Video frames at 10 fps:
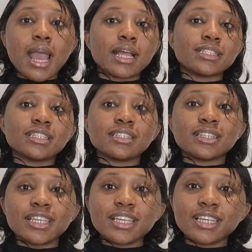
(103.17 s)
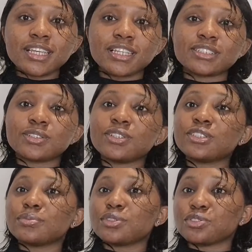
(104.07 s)
The link is going
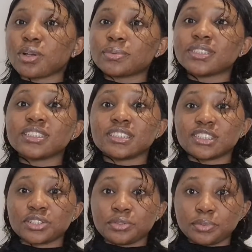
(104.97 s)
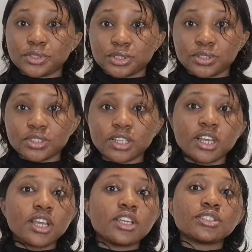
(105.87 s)
to be dropped in the description.
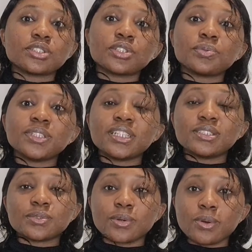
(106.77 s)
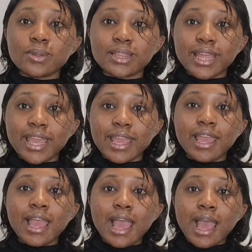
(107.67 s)
So you need to go there
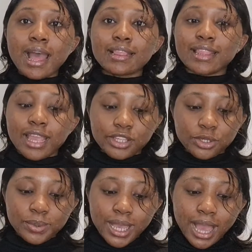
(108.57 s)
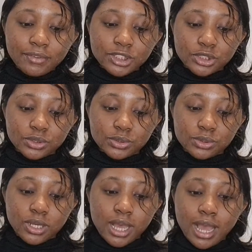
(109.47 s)
and then you will have to,
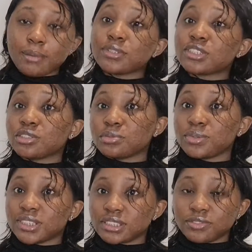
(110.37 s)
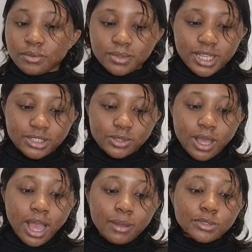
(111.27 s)
I'm just going to read it from there. So
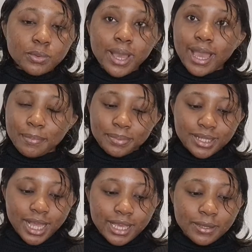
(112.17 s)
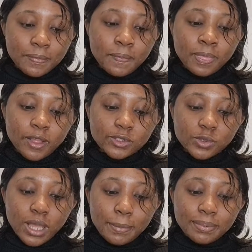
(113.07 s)
how do I apply?
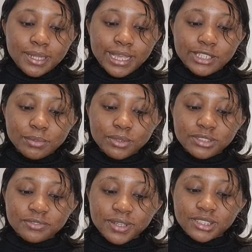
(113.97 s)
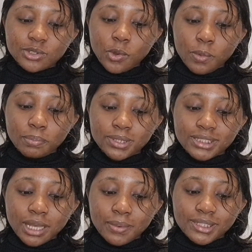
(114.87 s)
To apply, you must first complete
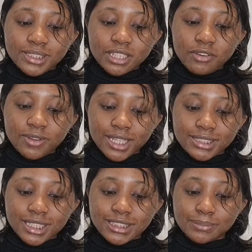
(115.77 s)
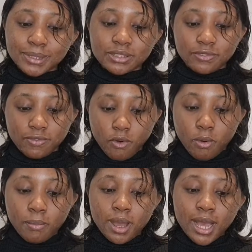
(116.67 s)
our self-assessment form.